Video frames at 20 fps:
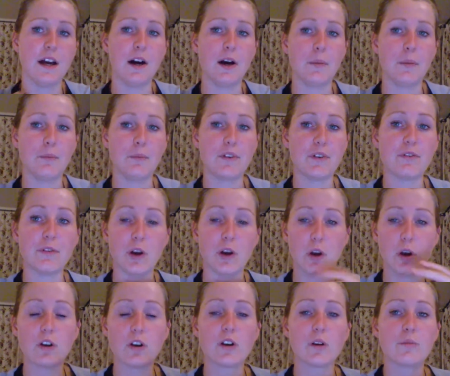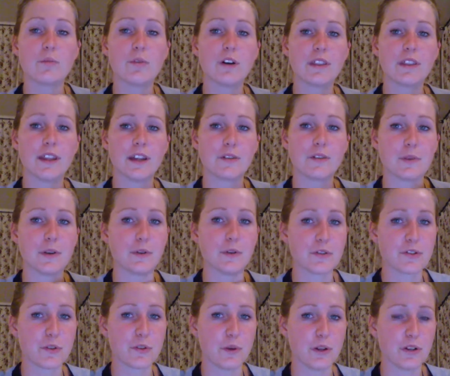a bit of a longer book that we
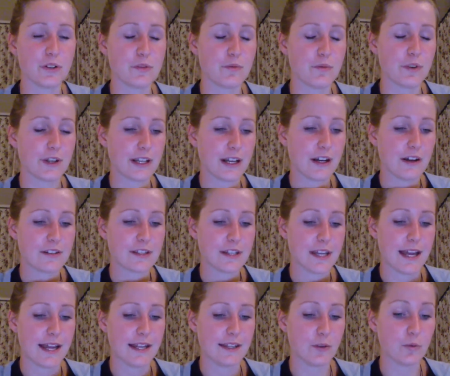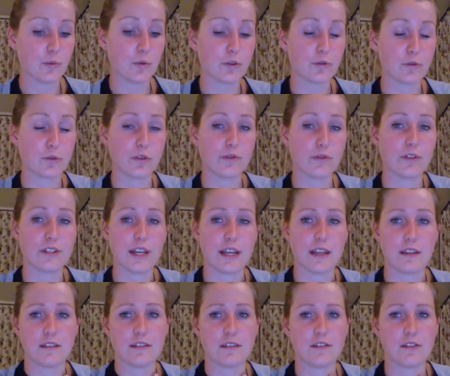also want to bring out. And the World Raw Food
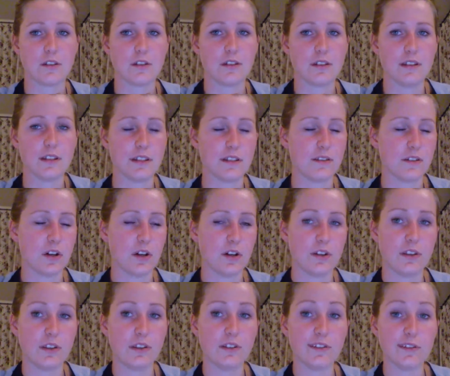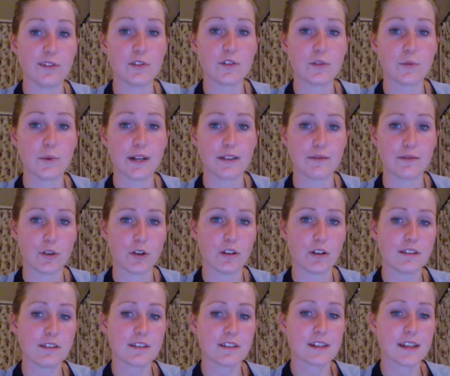Day this year is on June
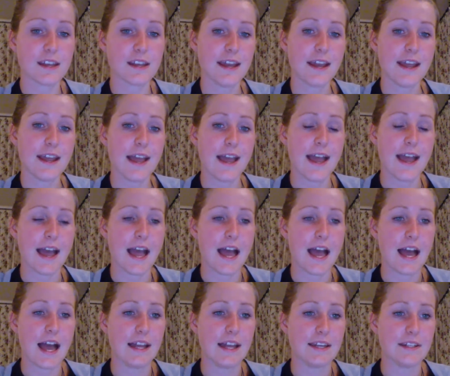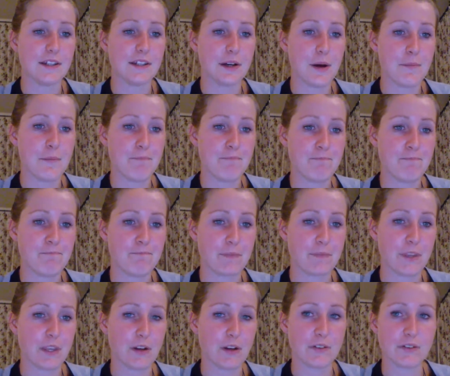21st. And
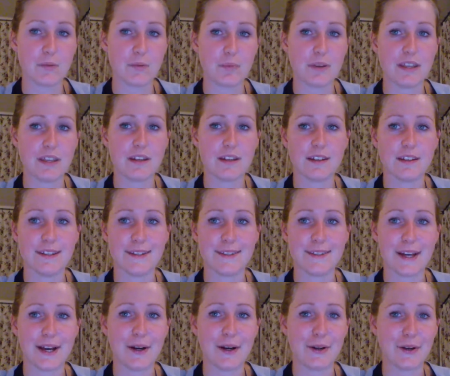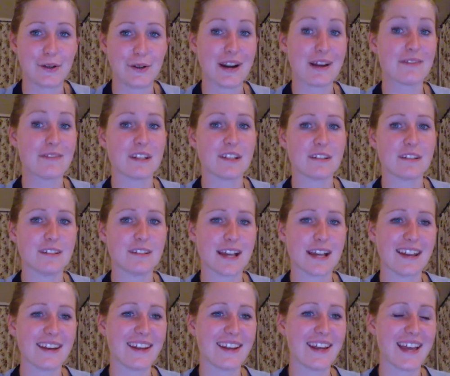so Pia is our graphics
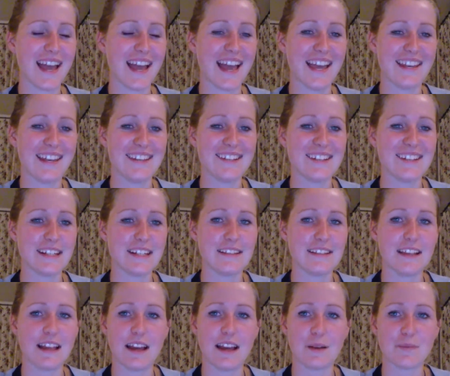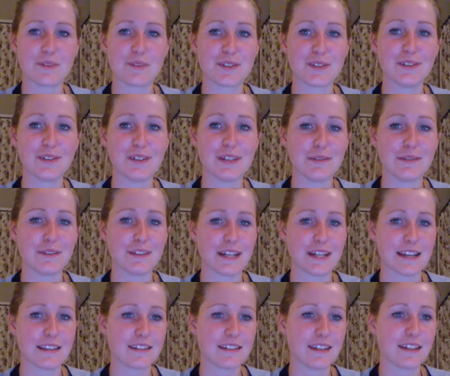designer, and she's absolutely
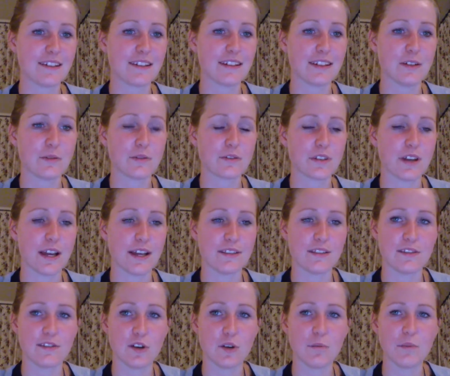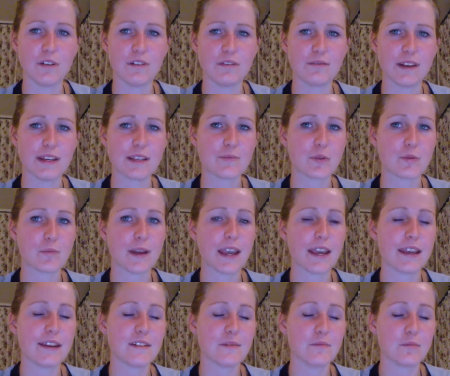fantastic. She also has a German Facebook
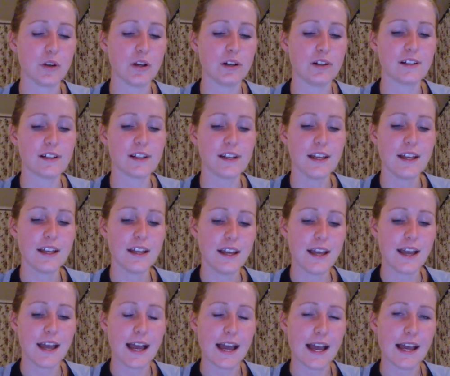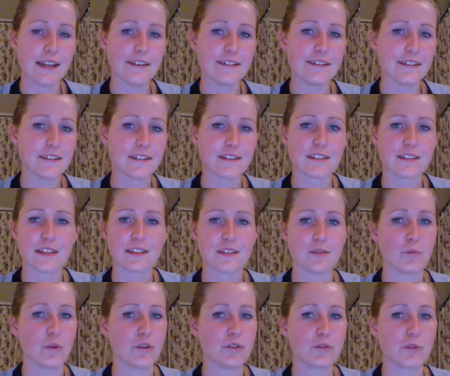page and blog, and she just does
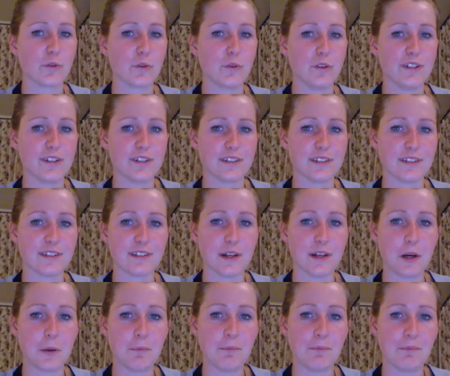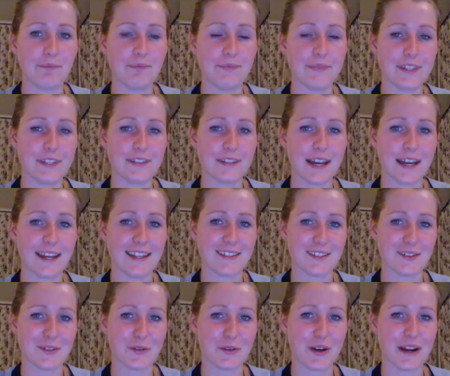the most gorgeous
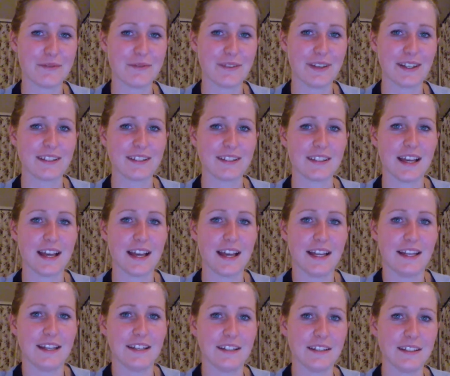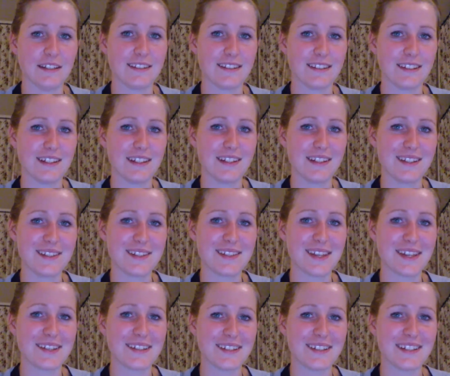designs and graphics, and is
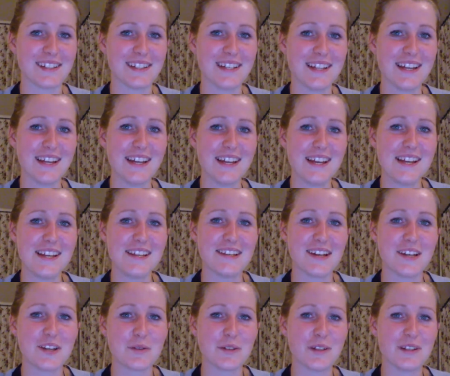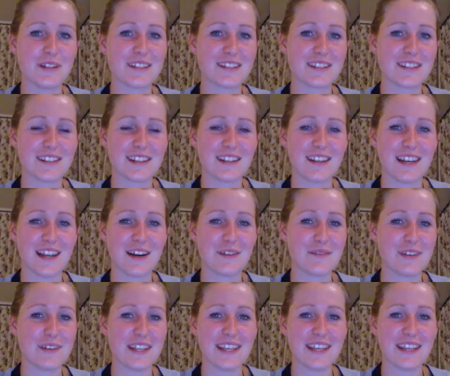such a genuine,
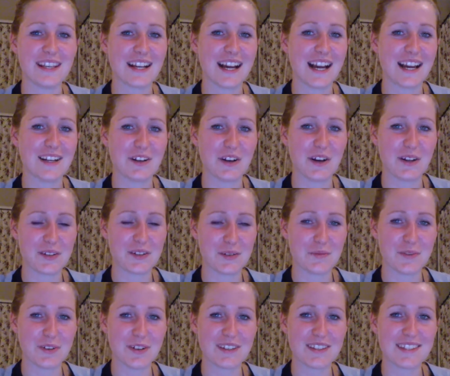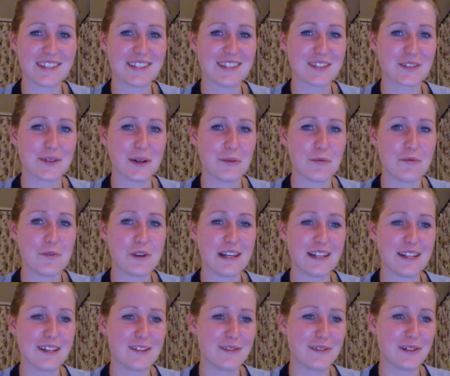lovely, kind-hearted person. So I
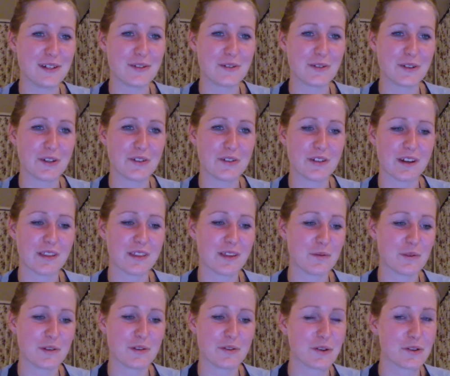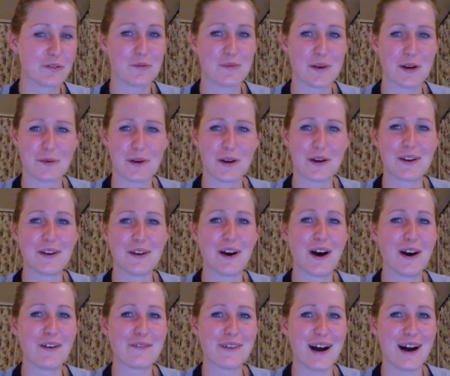really enjoyed talking to her. I think we talked for about
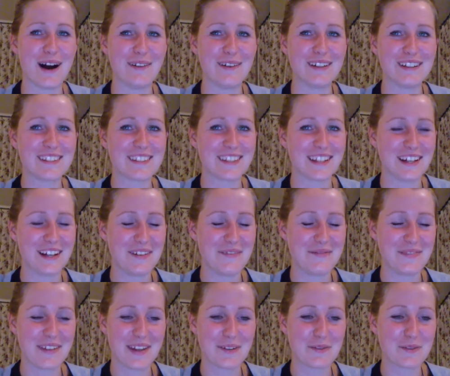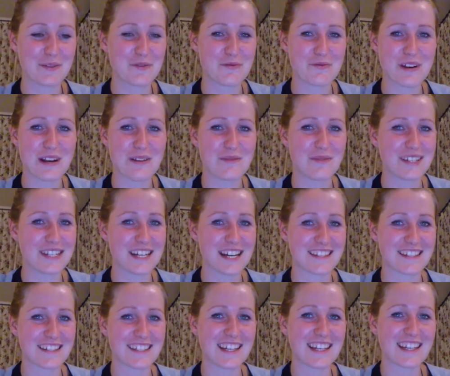1.5 hours, and it was really
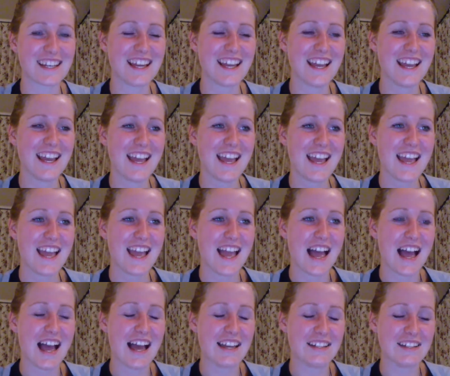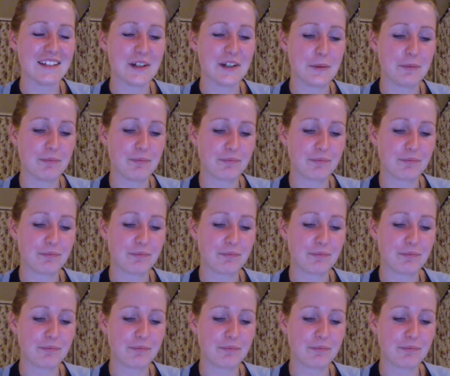fantastic. And